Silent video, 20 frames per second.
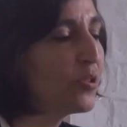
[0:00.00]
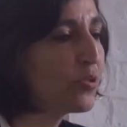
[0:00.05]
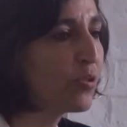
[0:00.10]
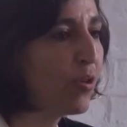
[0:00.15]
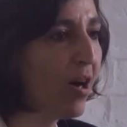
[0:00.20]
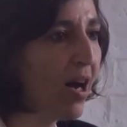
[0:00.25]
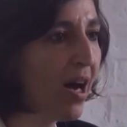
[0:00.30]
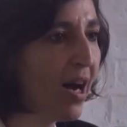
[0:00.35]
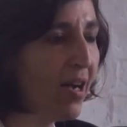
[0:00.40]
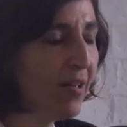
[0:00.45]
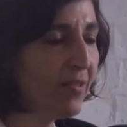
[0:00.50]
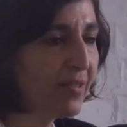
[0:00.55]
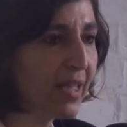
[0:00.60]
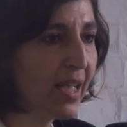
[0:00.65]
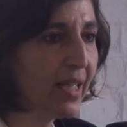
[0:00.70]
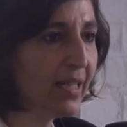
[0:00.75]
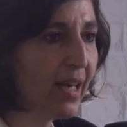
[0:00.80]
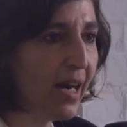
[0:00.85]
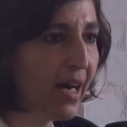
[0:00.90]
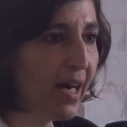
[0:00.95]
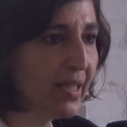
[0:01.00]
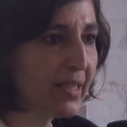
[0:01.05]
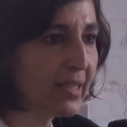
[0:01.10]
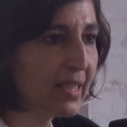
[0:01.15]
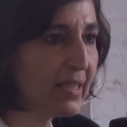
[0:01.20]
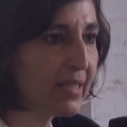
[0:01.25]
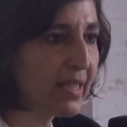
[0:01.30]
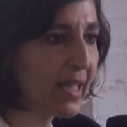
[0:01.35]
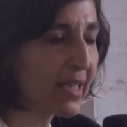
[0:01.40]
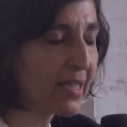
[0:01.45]
So how can
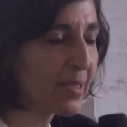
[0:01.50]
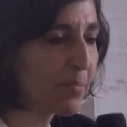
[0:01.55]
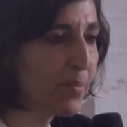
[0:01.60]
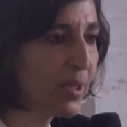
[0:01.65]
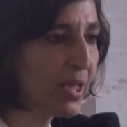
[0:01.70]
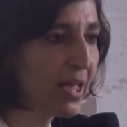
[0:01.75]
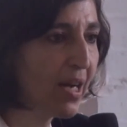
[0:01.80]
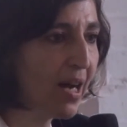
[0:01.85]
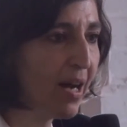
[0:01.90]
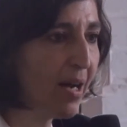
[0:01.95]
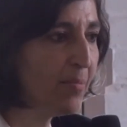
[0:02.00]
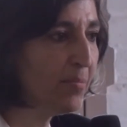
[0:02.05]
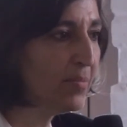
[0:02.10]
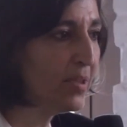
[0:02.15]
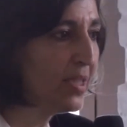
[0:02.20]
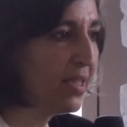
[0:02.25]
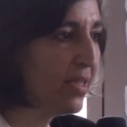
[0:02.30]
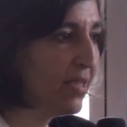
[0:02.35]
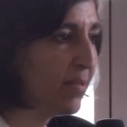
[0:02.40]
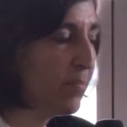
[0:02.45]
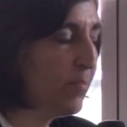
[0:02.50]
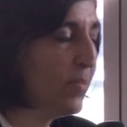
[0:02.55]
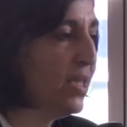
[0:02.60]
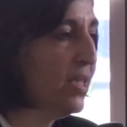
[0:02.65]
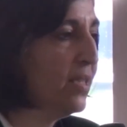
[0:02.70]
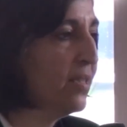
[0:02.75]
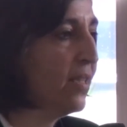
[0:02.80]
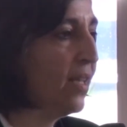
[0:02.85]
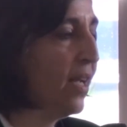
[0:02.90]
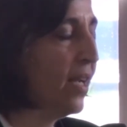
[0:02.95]
architects become these
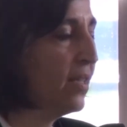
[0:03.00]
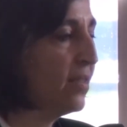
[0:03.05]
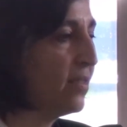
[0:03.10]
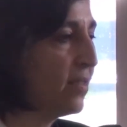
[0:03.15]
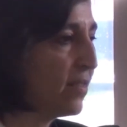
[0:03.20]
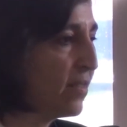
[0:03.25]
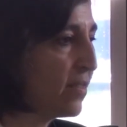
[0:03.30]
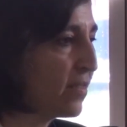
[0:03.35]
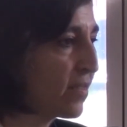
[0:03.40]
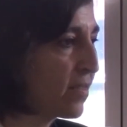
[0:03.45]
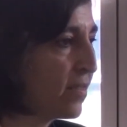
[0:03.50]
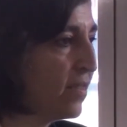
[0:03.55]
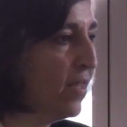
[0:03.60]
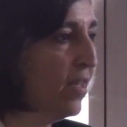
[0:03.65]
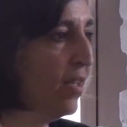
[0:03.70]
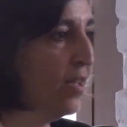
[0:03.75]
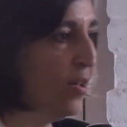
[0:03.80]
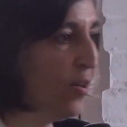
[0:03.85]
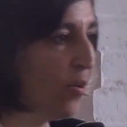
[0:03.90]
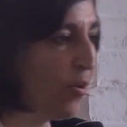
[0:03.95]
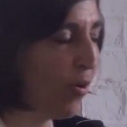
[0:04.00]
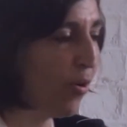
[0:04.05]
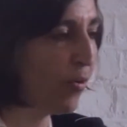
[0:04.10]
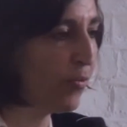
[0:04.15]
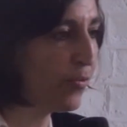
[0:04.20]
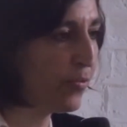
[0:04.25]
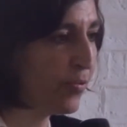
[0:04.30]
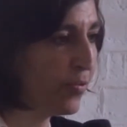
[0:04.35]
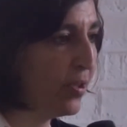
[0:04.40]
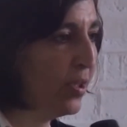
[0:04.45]
mediators
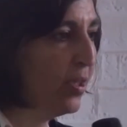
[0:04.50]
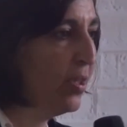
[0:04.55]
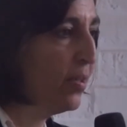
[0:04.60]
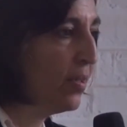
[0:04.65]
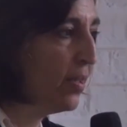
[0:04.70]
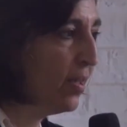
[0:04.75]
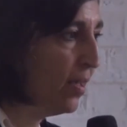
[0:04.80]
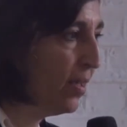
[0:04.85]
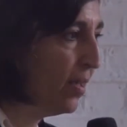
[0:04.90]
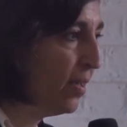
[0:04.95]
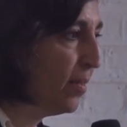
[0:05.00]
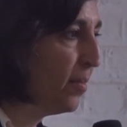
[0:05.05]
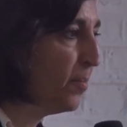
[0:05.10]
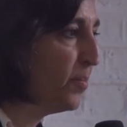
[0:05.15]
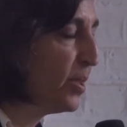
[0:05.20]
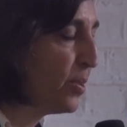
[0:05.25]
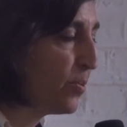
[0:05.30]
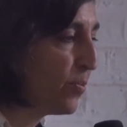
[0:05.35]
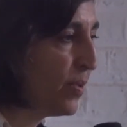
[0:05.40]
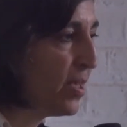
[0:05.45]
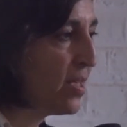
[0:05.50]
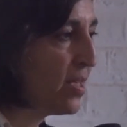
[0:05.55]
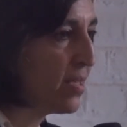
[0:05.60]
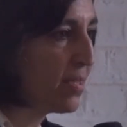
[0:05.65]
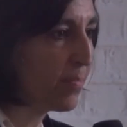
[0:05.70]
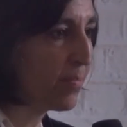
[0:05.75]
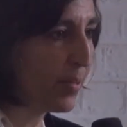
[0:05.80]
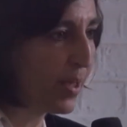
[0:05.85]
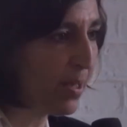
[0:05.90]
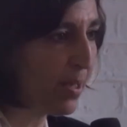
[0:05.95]
of
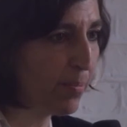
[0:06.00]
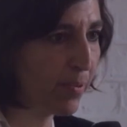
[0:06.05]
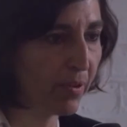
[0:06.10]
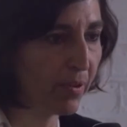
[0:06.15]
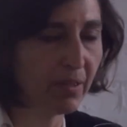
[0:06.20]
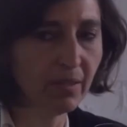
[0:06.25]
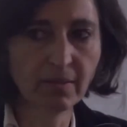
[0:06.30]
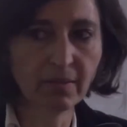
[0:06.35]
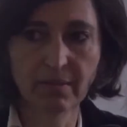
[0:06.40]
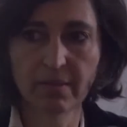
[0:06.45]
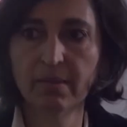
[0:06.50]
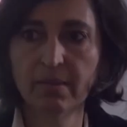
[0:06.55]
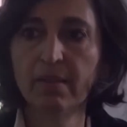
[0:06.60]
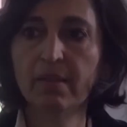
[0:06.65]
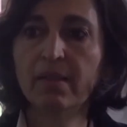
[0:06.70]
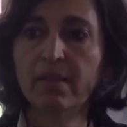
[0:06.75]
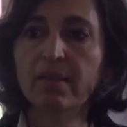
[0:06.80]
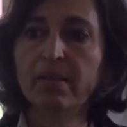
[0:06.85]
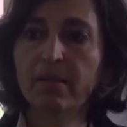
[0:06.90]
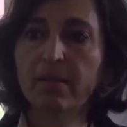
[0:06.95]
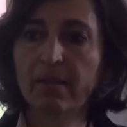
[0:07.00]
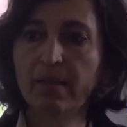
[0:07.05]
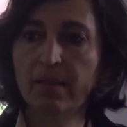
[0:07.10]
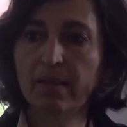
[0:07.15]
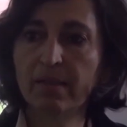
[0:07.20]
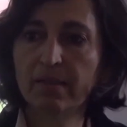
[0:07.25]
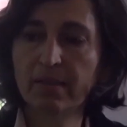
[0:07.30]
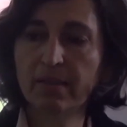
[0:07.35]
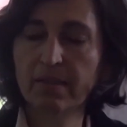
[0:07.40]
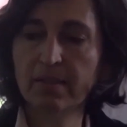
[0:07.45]
between people,
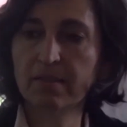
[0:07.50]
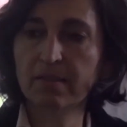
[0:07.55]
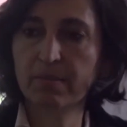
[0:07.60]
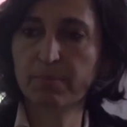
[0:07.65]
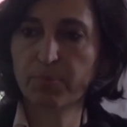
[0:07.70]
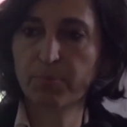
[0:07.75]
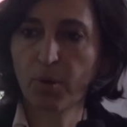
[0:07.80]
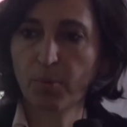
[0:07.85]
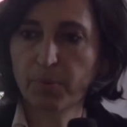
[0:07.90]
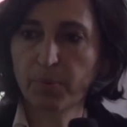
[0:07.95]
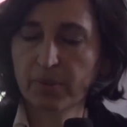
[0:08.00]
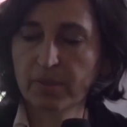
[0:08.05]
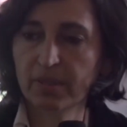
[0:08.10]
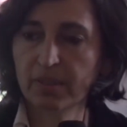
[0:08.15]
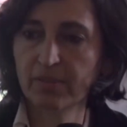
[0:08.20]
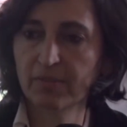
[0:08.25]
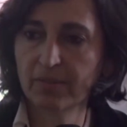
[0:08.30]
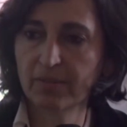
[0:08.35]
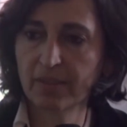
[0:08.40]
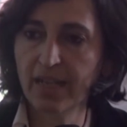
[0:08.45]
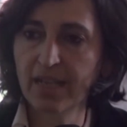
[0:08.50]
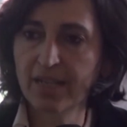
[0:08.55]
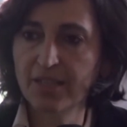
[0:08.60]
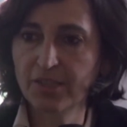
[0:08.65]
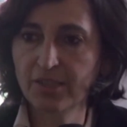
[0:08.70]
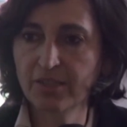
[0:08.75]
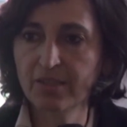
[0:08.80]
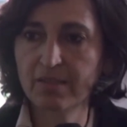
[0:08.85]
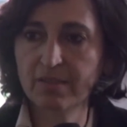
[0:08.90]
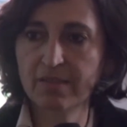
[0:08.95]
these property
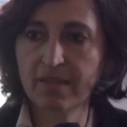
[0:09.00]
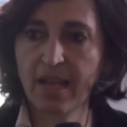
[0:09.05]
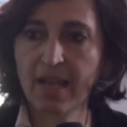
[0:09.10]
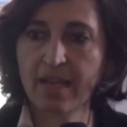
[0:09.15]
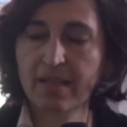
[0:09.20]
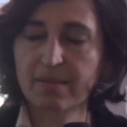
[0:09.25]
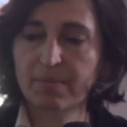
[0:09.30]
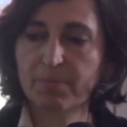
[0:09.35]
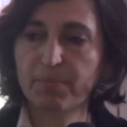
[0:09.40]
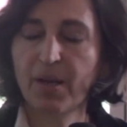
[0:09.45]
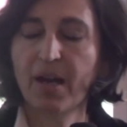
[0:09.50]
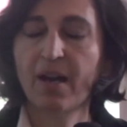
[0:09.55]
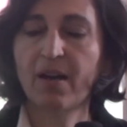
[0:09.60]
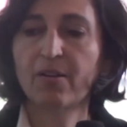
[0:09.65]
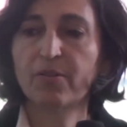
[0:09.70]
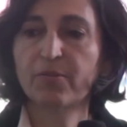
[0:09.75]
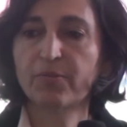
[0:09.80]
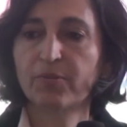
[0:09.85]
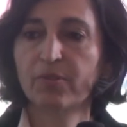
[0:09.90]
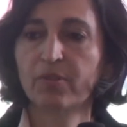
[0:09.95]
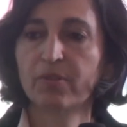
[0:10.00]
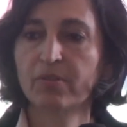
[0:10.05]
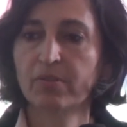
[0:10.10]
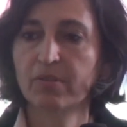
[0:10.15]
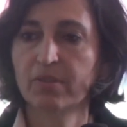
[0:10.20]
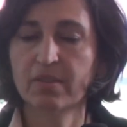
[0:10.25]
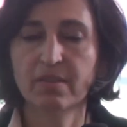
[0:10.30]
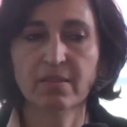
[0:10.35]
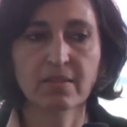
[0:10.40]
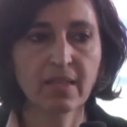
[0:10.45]
relations and
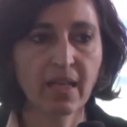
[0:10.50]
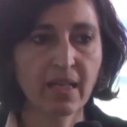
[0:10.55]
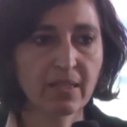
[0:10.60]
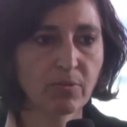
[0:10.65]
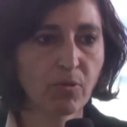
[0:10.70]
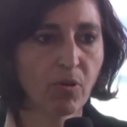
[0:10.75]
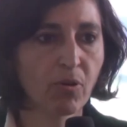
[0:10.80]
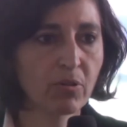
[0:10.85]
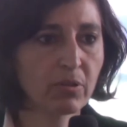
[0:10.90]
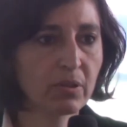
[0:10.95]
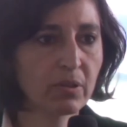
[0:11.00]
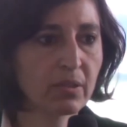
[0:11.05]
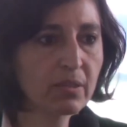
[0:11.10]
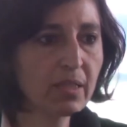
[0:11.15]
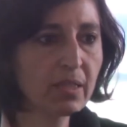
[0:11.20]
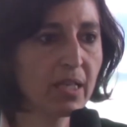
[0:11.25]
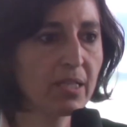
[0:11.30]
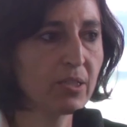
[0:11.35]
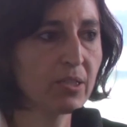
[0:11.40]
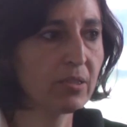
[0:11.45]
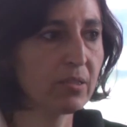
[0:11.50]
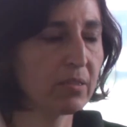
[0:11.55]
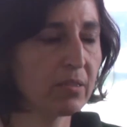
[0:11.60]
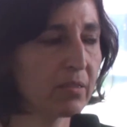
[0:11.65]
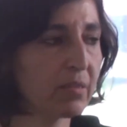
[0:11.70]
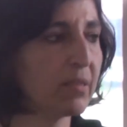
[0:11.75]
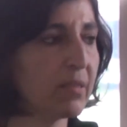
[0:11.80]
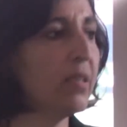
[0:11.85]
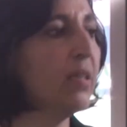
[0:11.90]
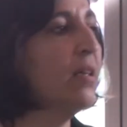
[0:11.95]
powerful state
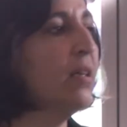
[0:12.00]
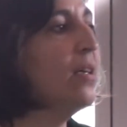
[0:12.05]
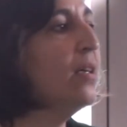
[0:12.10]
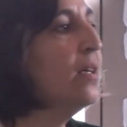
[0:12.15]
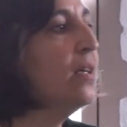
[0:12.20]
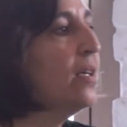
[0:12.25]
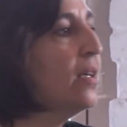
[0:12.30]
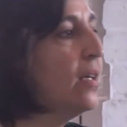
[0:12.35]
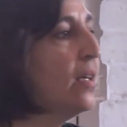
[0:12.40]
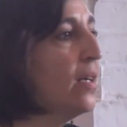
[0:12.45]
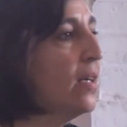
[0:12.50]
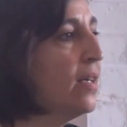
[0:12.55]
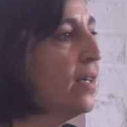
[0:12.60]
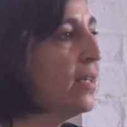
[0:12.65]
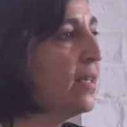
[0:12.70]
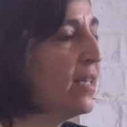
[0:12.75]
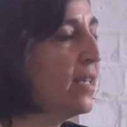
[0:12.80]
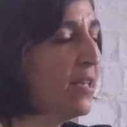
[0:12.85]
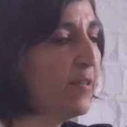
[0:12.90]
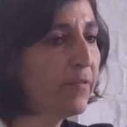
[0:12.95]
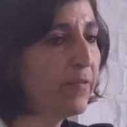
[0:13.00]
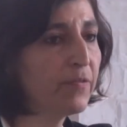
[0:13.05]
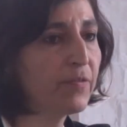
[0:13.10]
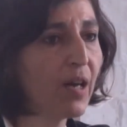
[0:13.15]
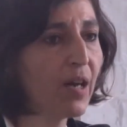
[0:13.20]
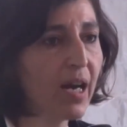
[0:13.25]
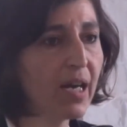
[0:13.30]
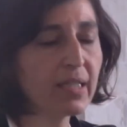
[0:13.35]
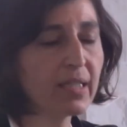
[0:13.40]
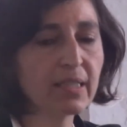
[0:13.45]
organizations? If
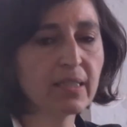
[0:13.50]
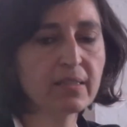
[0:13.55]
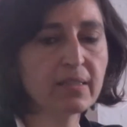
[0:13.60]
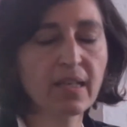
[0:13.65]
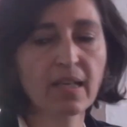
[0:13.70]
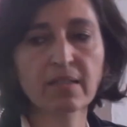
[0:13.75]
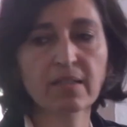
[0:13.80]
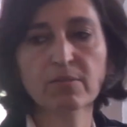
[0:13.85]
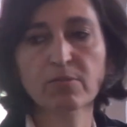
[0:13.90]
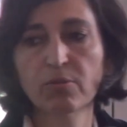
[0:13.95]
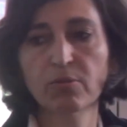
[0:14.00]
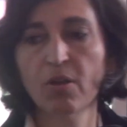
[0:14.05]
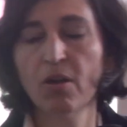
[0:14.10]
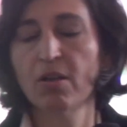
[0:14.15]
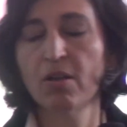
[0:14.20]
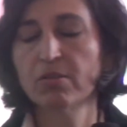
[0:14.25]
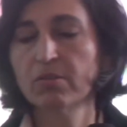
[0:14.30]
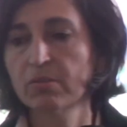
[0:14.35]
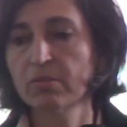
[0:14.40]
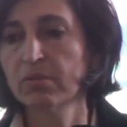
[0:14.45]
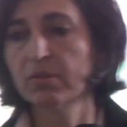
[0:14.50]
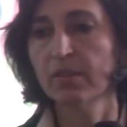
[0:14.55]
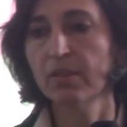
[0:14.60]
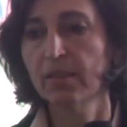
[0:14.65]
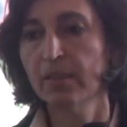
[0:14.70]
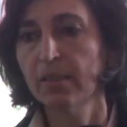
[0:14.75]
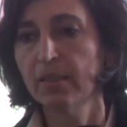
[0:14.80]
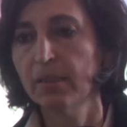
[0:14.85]
architects learn